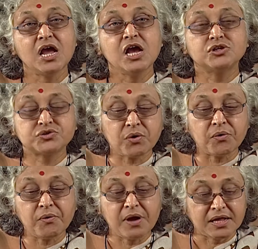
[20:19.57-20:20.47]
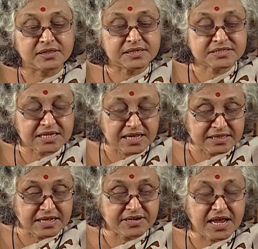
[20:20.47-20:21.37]
So the
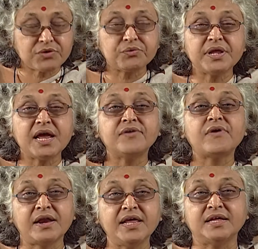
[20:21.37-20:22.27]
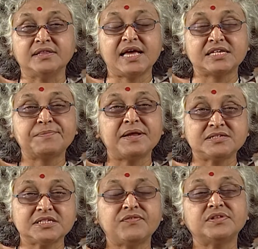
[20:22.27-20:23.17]
day-to-day running, the
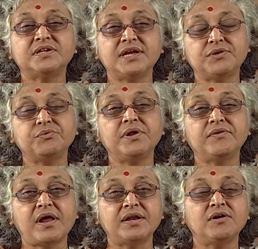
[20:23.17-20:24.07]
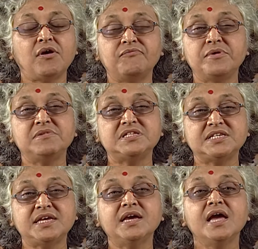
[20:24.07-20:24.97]
expenses for the day-to-day running of BBC